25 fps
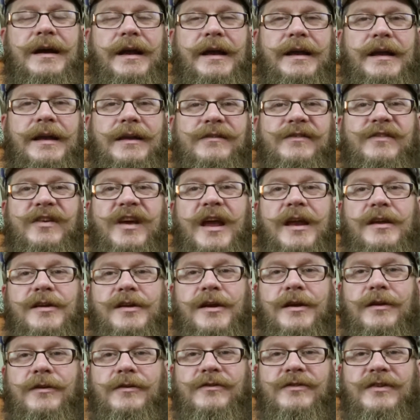in 10
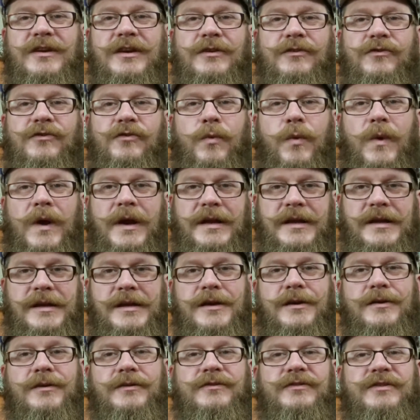years, in 20
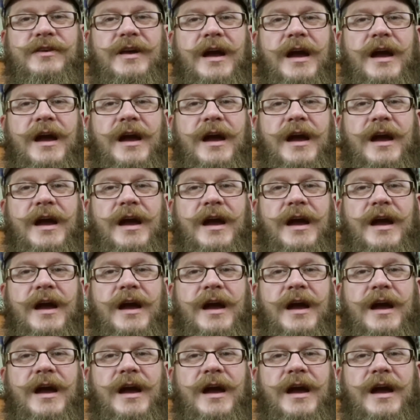years.